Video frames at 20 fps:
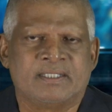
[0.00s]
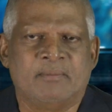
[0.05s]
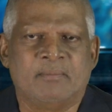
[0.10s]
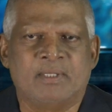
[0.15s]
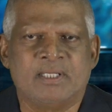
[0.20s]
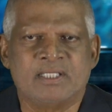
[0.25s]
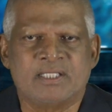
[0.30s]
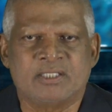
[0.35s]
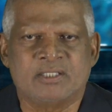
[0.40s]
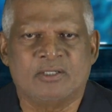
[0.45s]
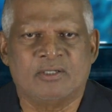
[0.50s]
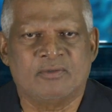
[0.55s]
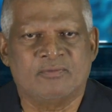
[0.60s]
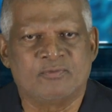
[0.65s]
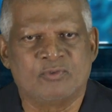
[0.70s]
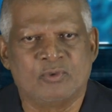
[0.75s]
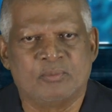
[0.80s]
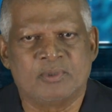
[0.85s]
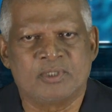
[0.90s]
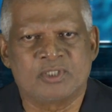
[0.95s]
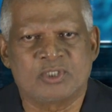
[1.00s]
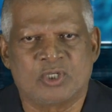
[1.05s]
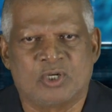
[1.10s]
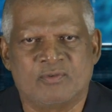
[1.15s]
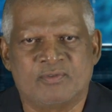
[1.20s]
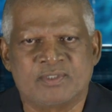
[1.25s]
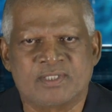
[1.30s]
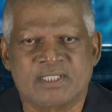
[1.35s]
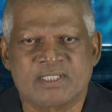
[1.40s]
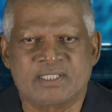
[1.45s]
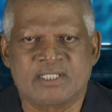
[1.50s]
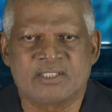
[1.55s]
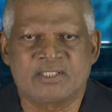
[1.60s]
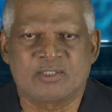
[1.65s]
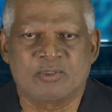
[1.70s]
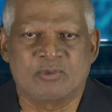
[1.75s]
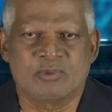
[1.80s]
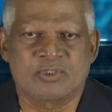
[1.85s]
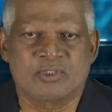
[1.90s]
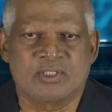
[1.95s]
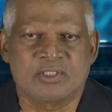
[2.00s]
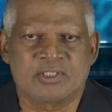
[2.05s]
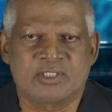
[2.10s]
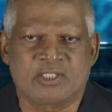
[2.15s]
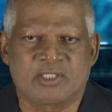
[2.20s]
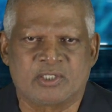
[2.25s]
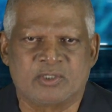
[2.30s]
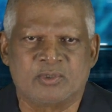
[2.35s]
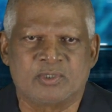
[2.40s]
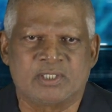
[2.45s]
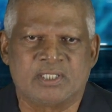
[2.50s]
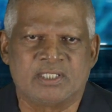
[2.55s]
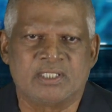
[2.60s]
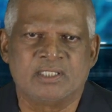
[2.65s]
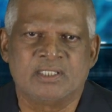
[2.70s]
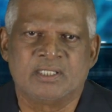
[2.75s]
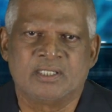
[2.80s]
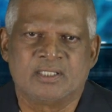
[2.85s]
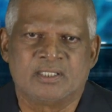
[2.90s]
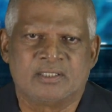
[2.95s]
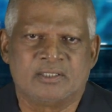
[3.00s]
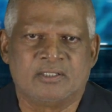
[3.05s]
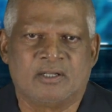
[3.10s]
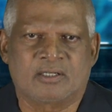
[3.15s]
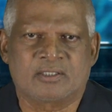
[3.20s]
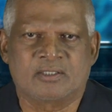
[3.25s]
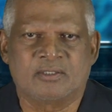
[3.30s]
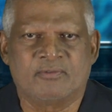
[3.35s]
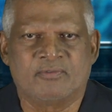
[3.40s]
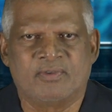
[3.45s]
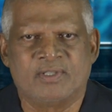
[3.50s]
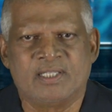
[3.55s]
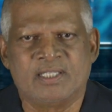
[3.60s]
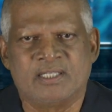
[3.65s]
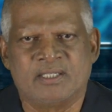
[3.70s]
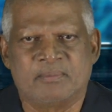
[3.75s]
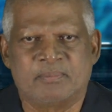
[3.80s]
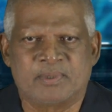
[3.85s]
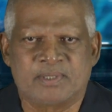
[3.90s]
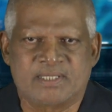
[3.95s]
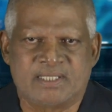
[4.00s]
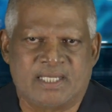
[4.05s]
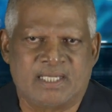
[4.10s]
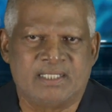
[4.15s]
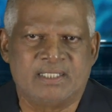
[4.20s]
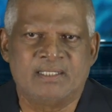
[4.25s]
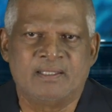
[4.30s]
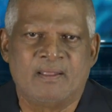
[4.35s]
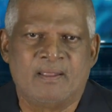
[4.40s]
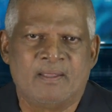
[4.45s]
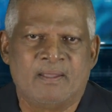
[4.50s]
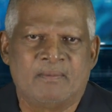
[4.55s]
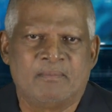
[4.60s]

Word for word: Minister of Human Services and Social Security, Doctor Vindhya Persaud,